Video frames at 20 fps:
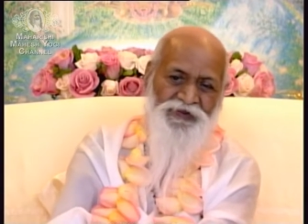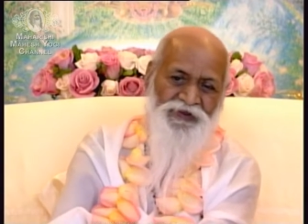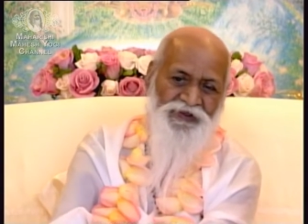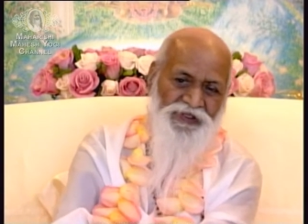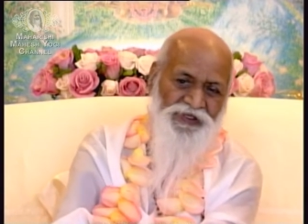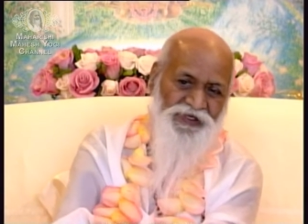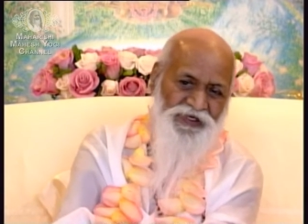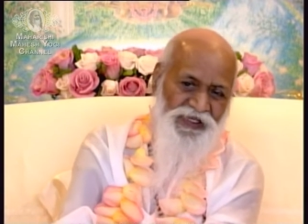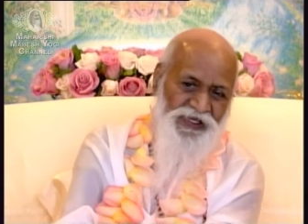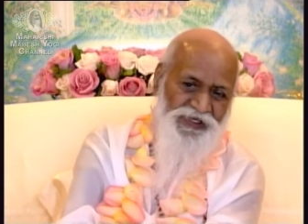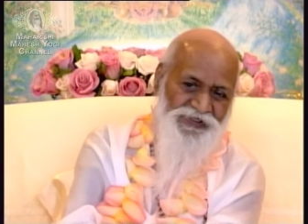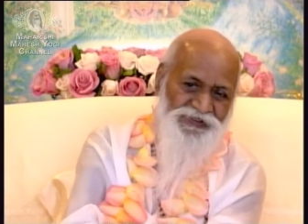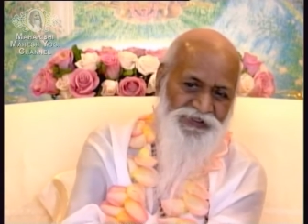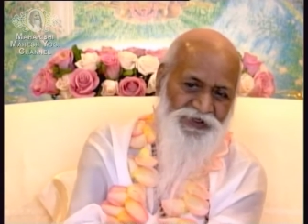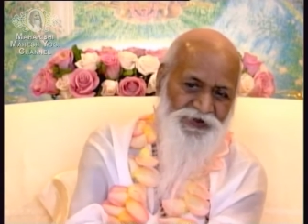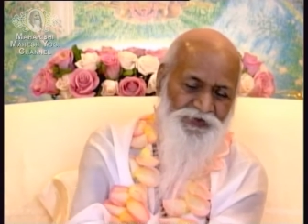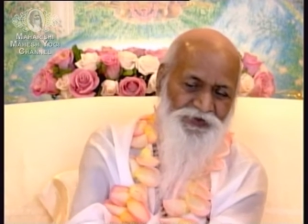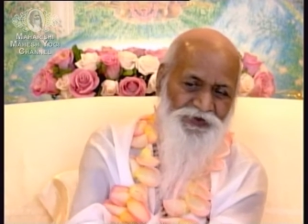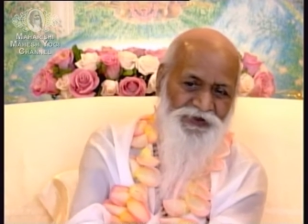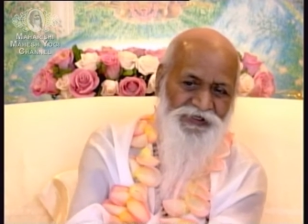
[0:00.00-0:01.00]
the
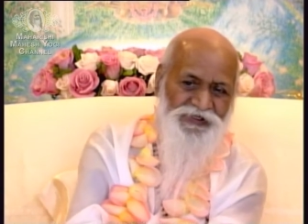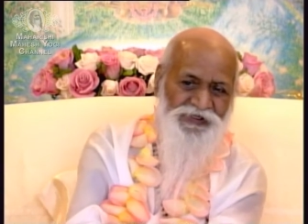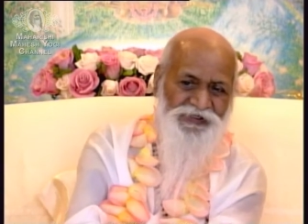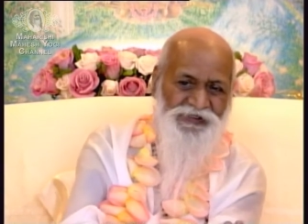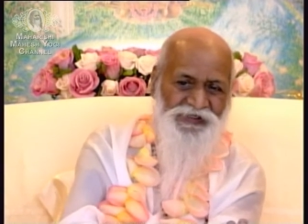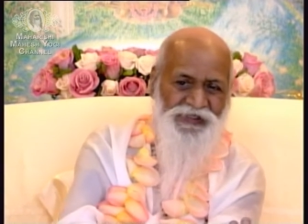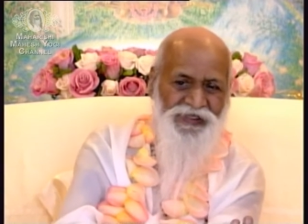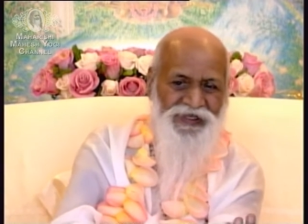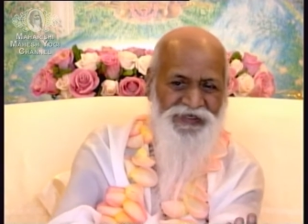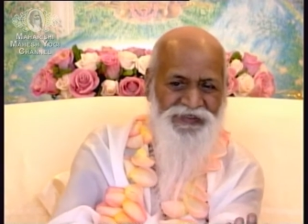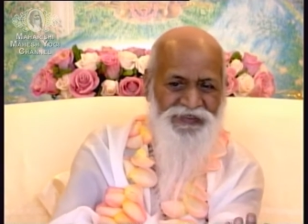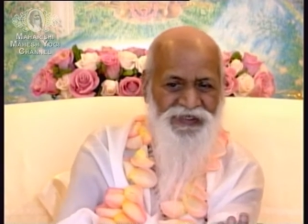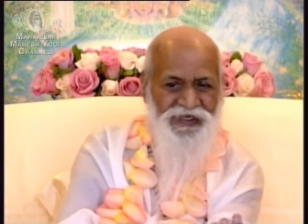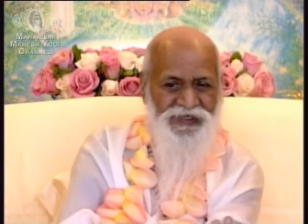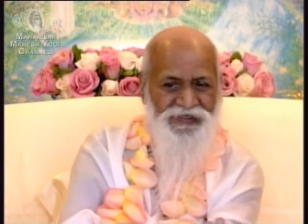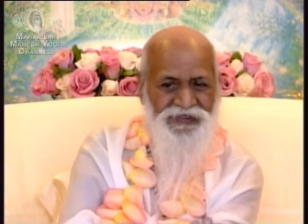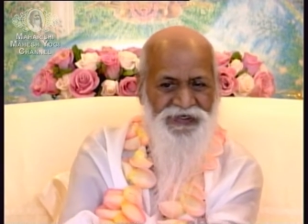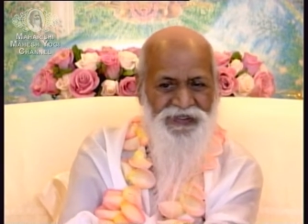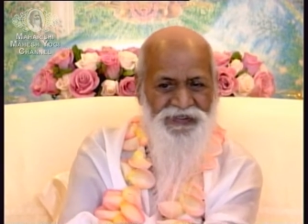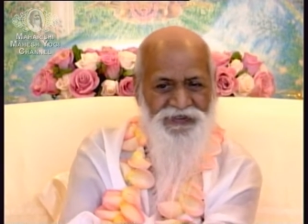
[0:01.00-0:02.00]
nature works like
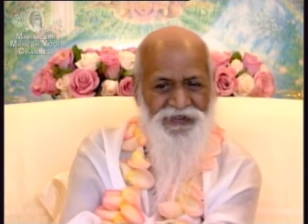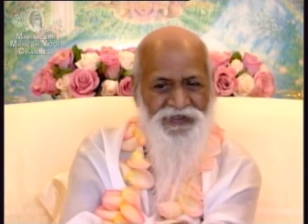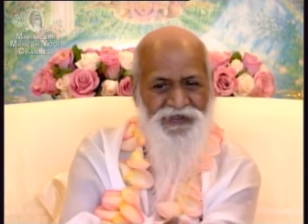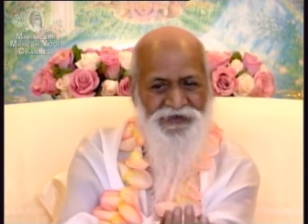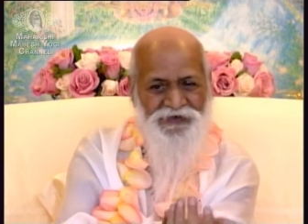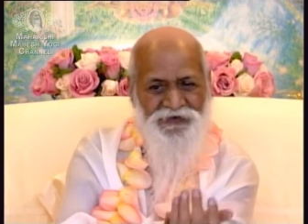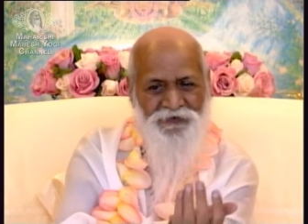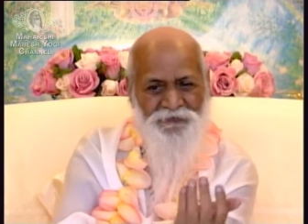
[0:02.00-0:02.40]
that, like that.